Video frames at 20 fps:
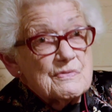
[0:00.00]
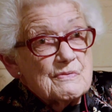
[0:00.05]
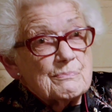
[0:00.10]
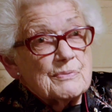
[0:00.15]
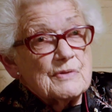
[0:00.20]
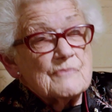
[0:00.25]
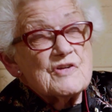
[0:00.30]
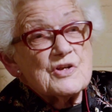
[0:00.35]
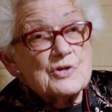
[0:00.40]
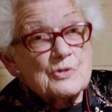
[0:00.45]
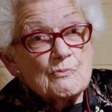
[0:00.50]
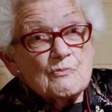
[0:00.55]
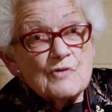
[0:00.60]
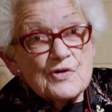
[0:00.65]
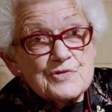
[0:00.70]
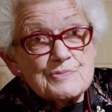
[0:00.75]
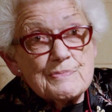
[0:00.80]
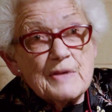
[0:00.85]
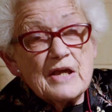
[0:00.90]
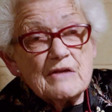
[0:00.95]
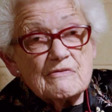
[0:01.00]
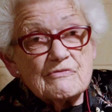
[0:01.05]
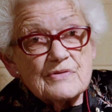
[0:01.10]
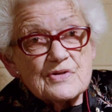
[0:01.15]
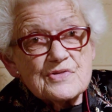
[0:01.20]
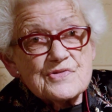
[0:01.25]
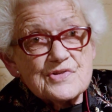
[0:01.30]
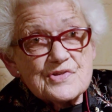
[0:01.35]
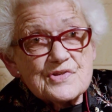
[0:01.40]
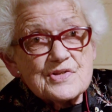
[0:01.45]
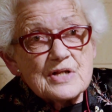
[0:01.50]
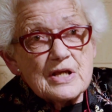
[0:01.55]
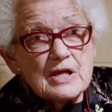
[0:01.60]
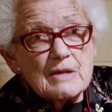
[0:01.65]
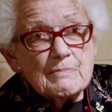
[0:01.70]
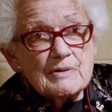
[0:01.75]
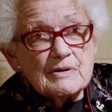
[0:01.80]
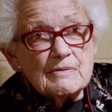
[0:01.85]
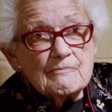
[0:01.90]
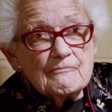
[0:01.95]
provision was made for us to
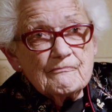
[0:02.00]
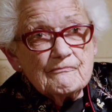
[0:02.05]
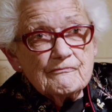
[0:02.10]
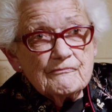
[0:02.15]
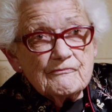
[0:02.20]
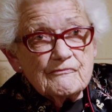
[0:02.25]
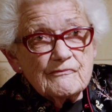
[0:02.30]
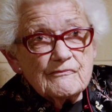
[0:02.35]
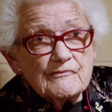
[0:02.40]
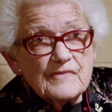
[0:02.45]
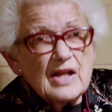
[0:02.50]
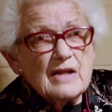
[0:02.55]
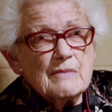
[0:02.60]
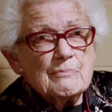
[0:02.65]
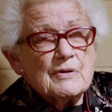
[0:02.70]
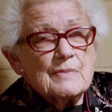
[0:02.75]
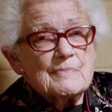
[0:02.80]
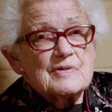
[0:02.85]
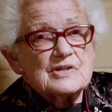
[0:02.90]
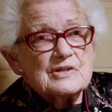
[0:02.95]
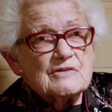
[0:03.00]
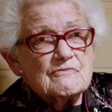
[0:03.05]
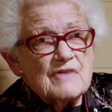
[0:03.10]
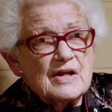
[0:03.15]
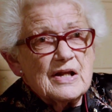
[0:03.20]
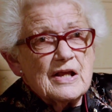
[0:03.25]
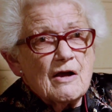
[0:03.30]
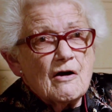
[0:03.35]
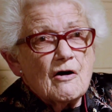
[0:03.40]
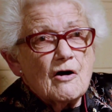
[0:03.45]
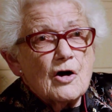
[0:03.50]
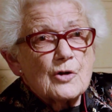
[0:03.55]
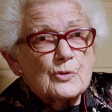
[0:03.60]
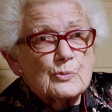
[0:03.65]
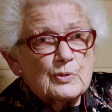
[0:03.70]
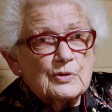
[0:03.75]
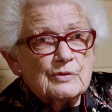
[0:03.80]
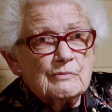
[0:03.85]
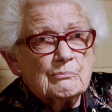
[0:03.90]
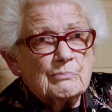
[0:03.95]
sleep. Very primitive, very
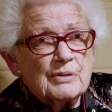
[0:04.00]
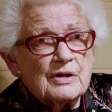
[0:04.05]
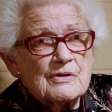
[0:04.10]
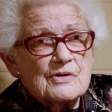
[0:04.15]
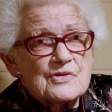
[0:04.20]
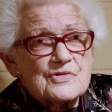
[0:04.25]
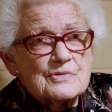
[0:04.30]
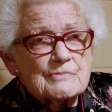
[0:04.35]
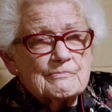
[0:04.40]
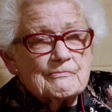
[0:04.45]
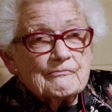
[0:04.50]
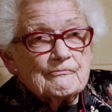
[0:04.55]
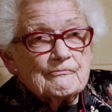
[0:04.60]
hard, wooden bunks.